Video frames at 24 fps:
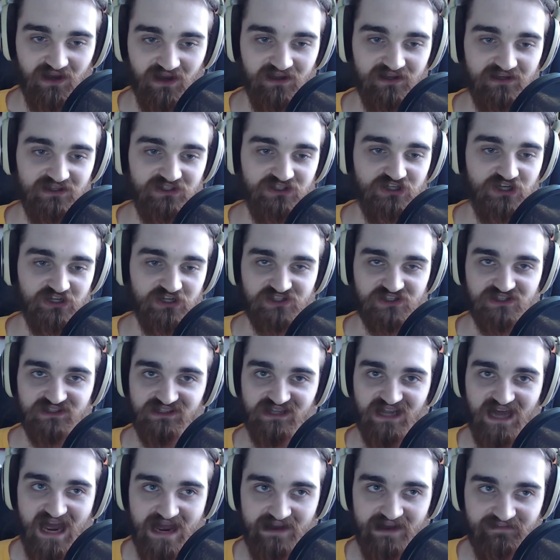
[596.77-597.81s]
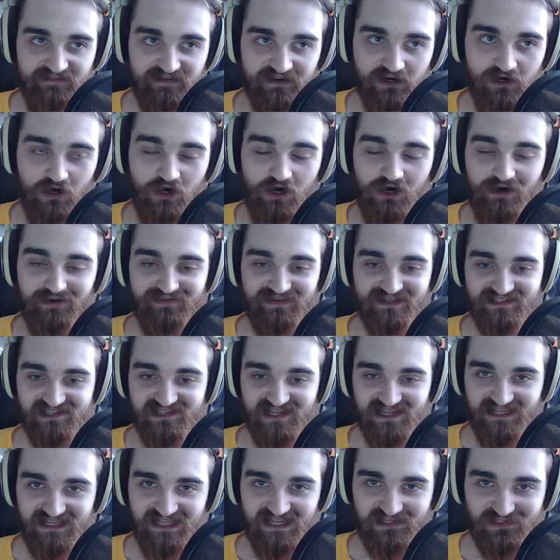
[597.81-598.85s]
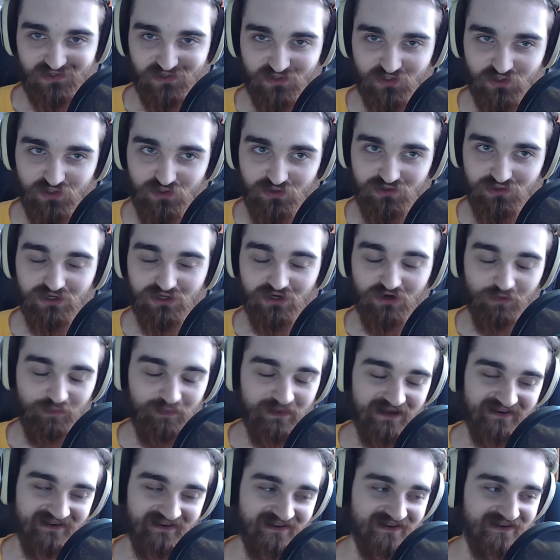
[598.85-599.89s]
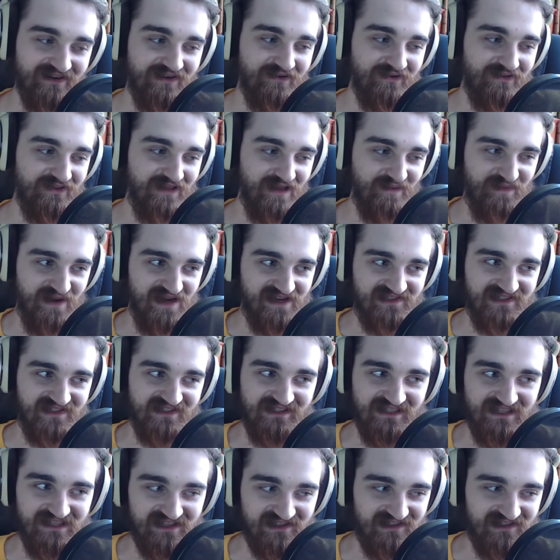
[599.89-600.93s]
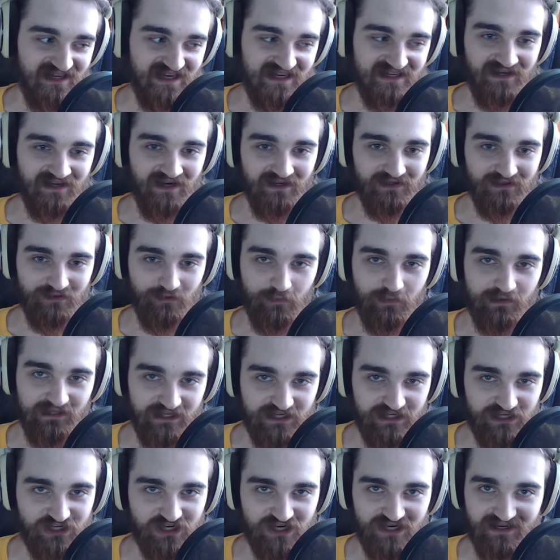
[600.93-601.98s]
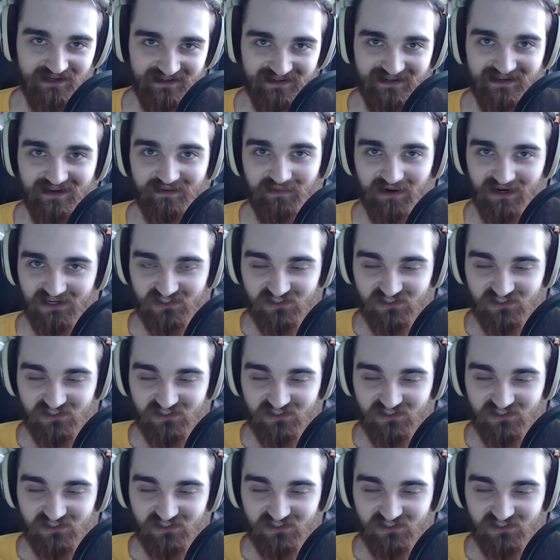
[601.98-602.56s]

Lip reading: just laugh it off and say like that's stupid. They basically just like not the religion part is